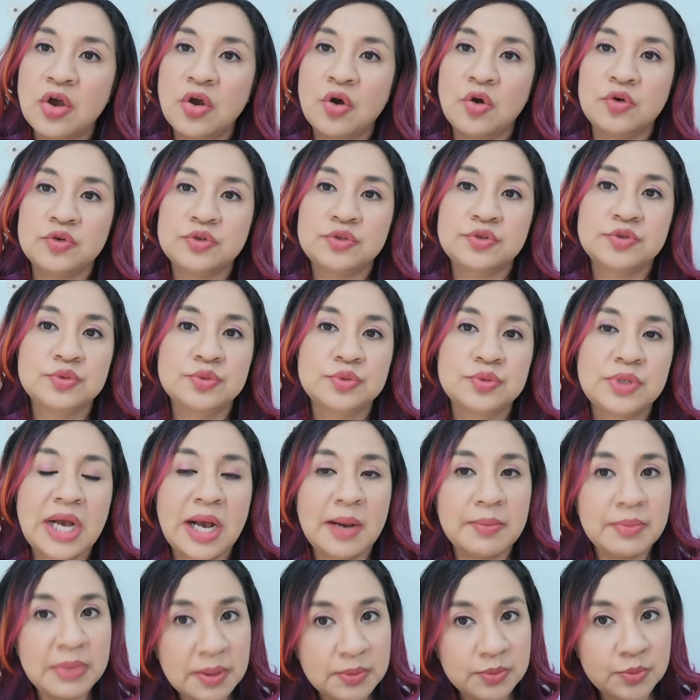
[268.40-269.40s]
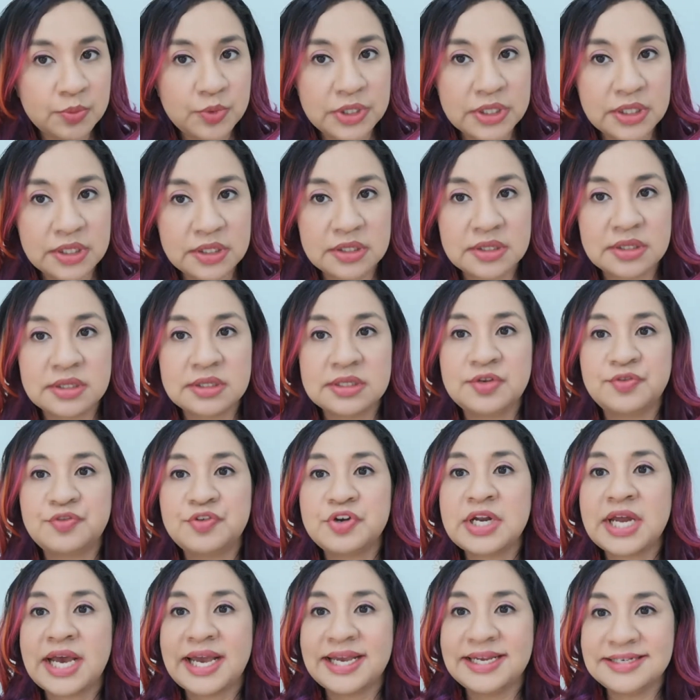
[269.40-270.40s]
or to come up with
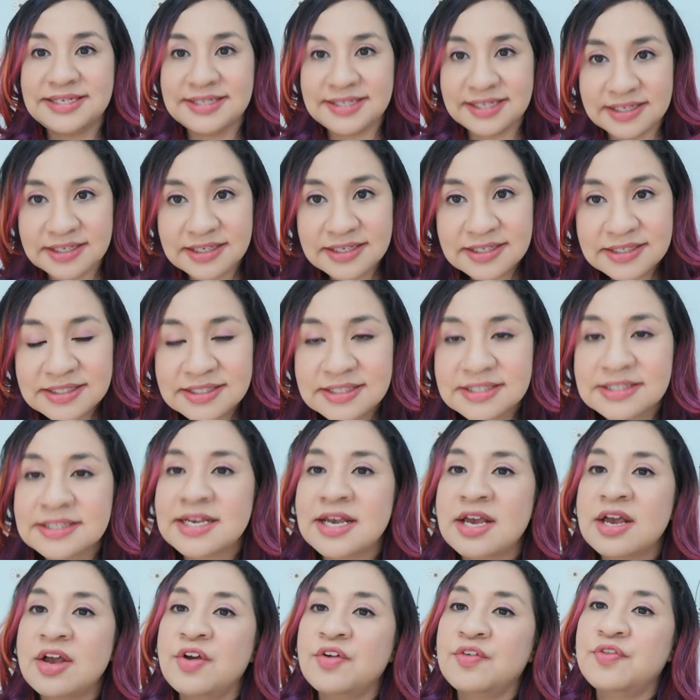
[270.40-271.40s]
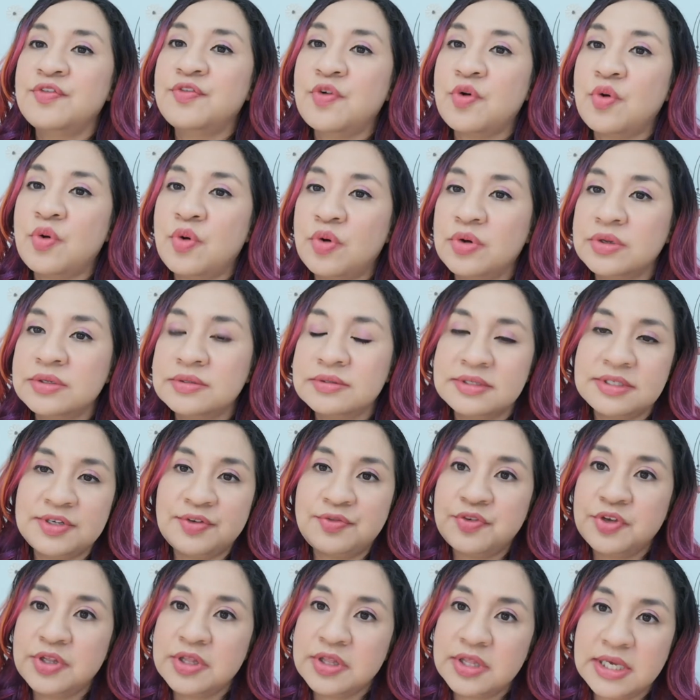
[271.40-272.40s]
different ideas for
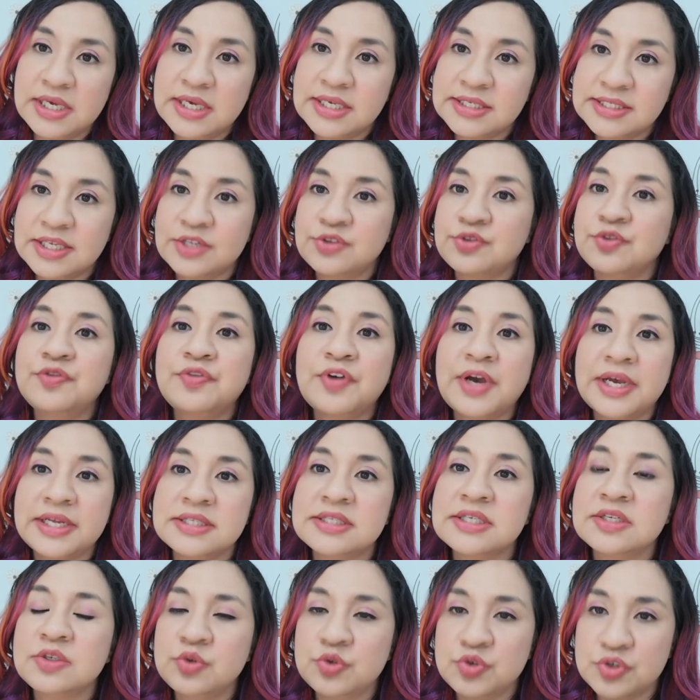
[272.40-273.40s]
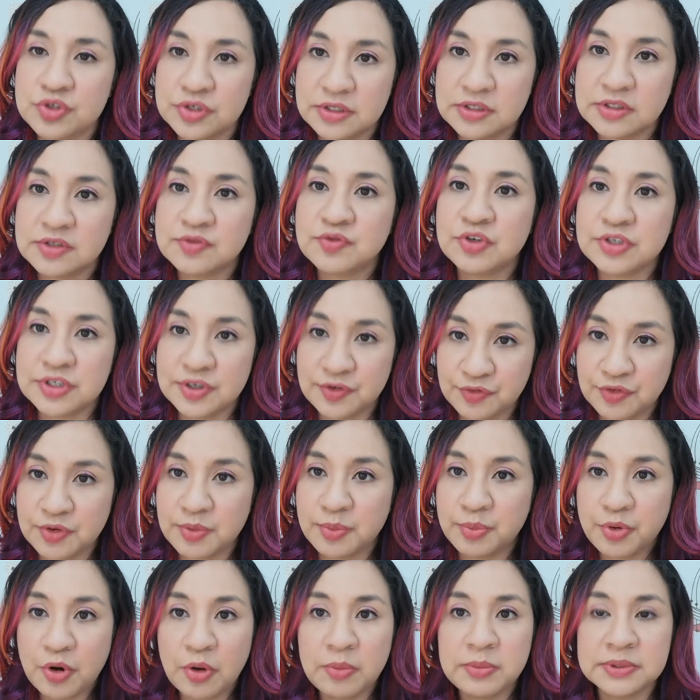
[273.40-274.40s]
different things and to find solutions for
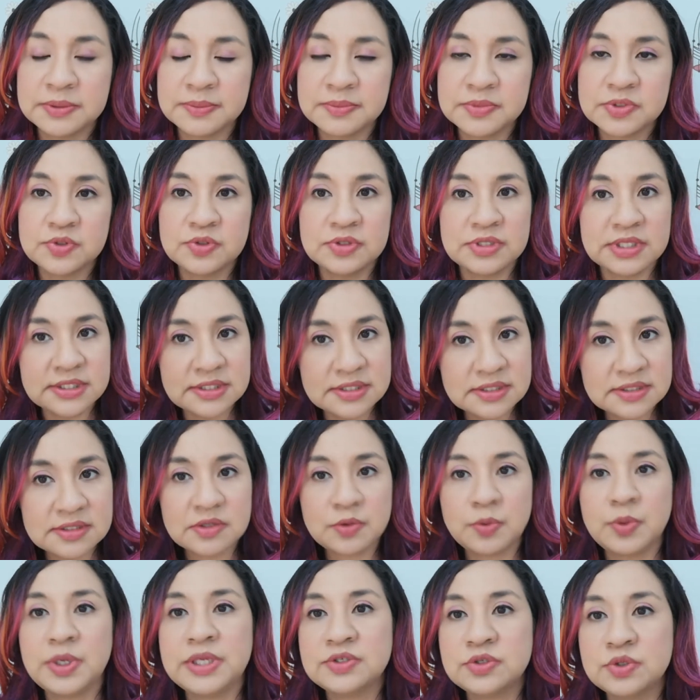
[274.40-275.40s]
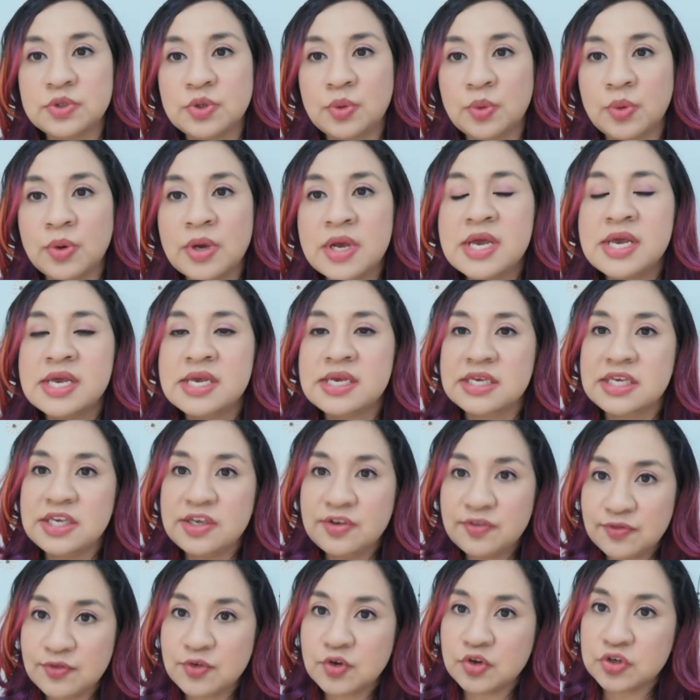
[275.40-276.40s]
different problems. So this is the way to go.
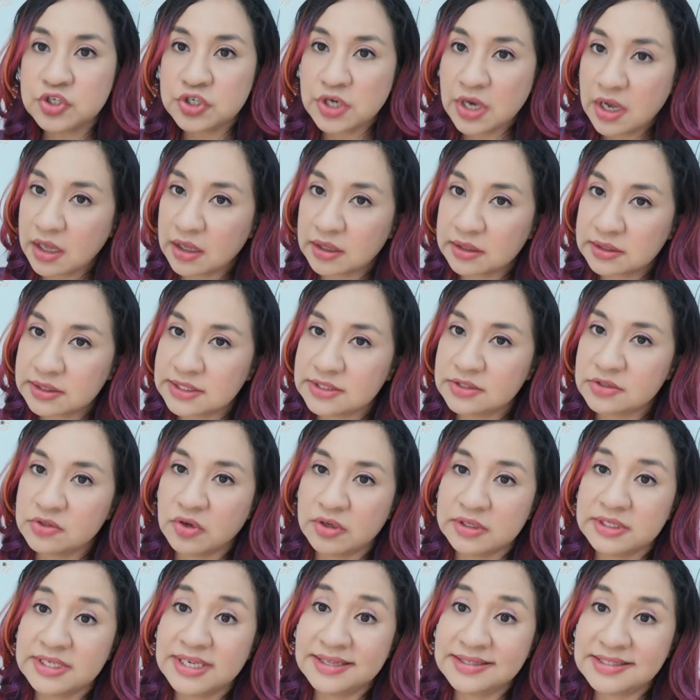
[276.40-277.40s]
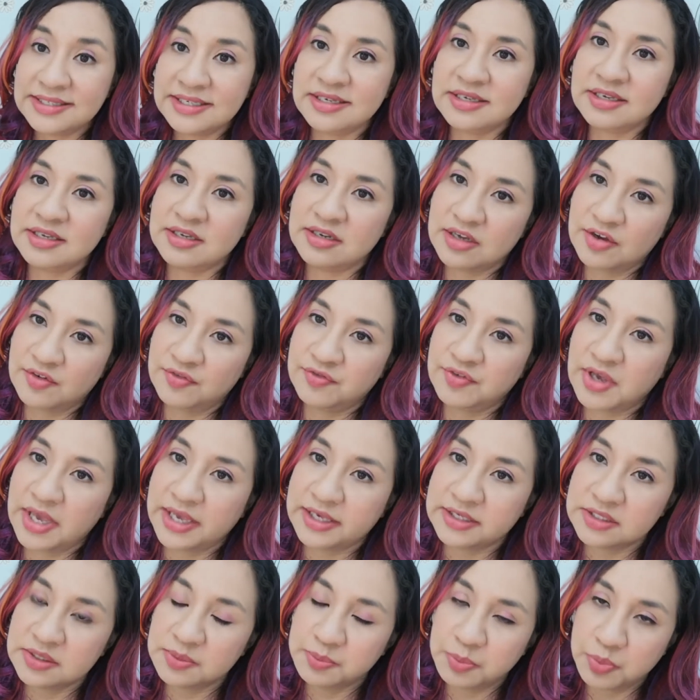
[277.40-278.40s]
If your child is not getting enough
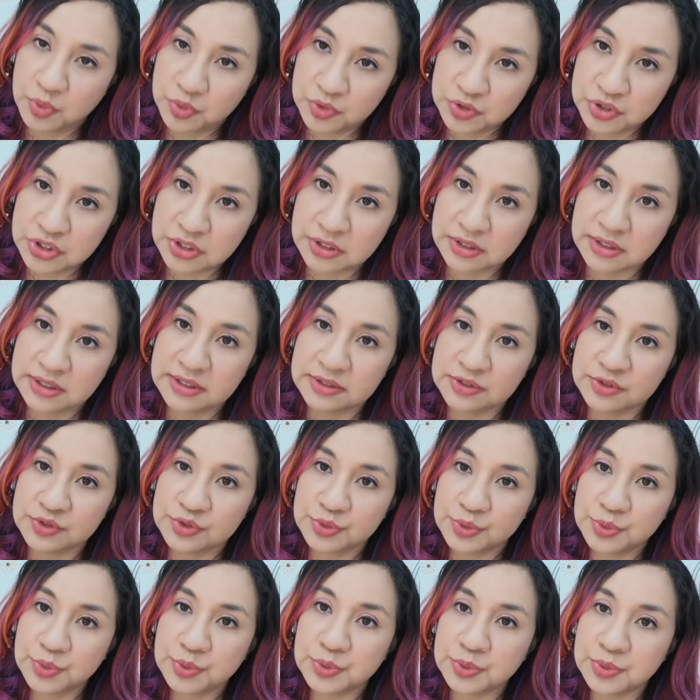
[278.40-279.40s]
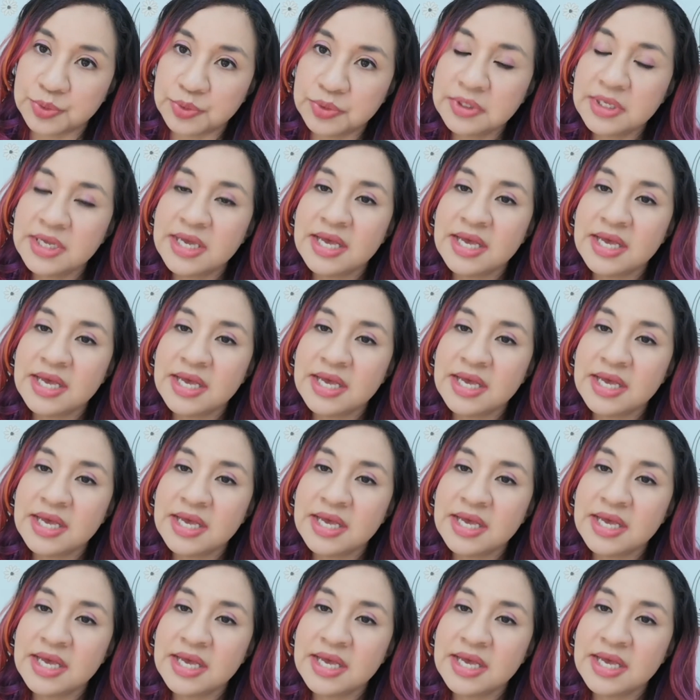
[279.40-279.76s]
exposure in school,